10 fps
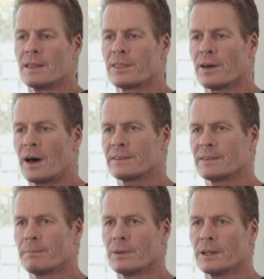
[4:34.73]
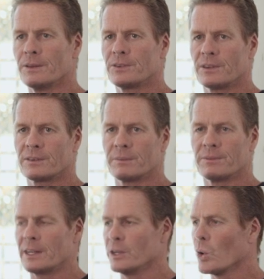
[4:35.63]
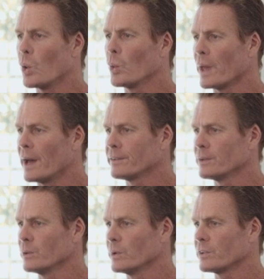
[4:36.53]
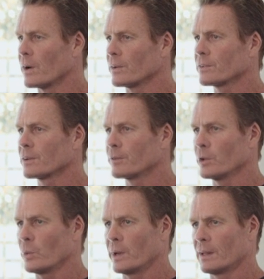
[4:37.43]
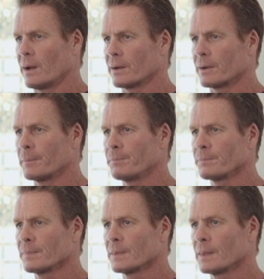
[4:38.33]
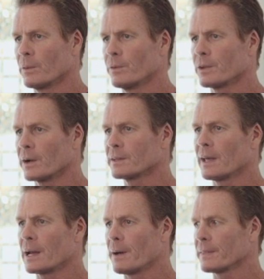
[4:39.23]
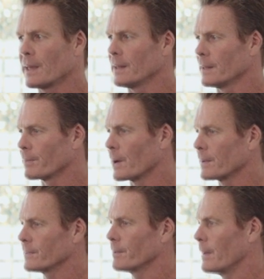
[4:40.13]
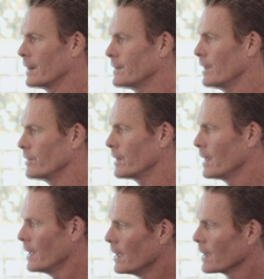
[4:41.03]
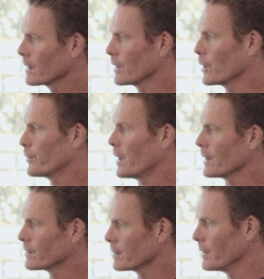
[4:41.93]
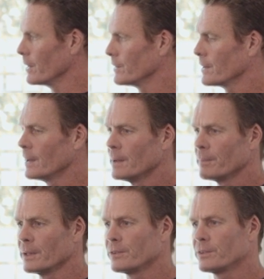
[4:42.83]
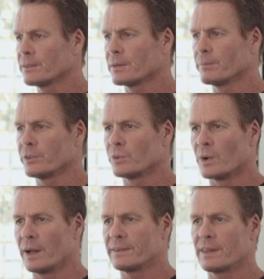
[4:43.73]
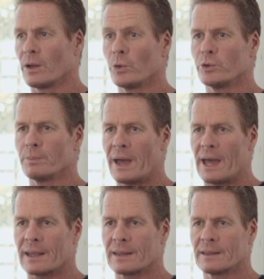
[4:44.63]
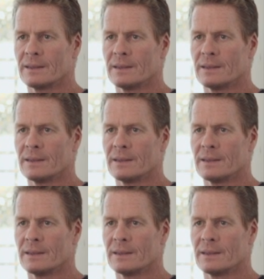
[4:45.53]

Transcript: thoughts and belief systems that you hold on to which aren't serving you any longer. And we've talked a lot about that in the process of meditation, clarifying some of these belief systems and ruts that hold you back.